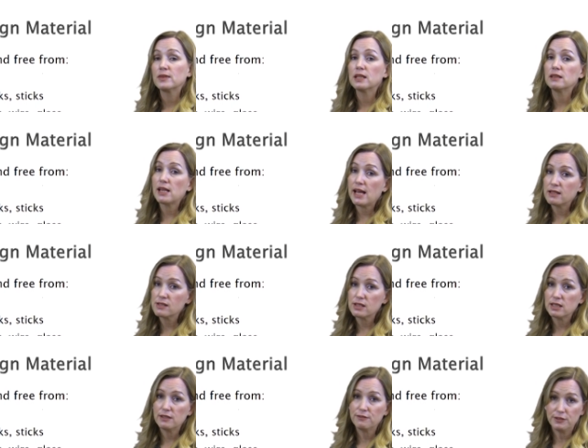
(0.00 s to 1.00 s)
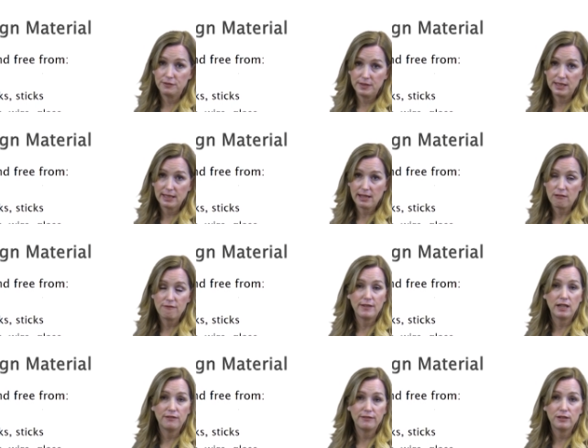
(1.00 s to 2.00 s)
Lastly, if you're feeding
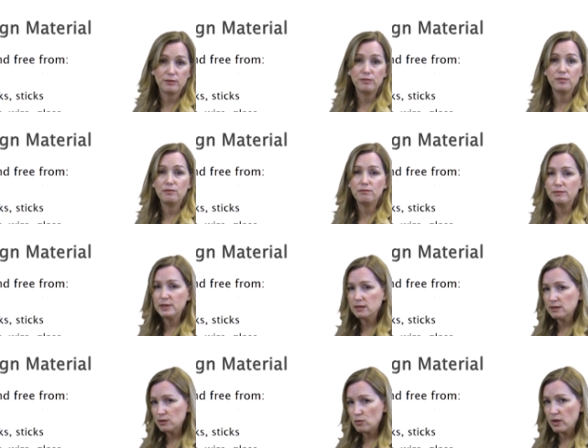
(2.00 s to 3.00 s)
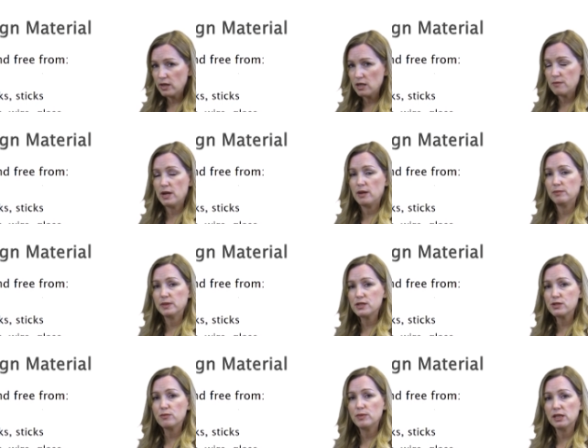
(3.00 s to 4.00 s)
alfalfa, be a little wary about
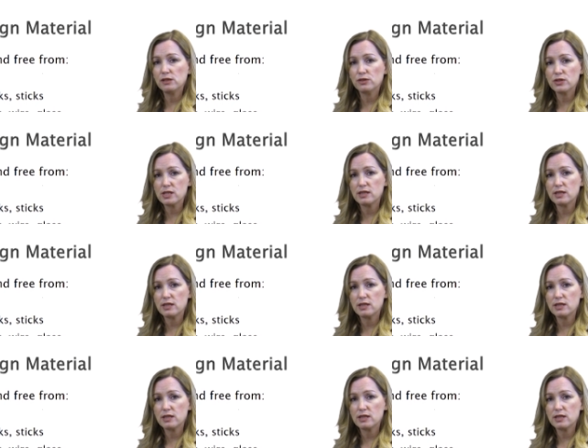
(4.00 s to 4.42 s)
blister beetles.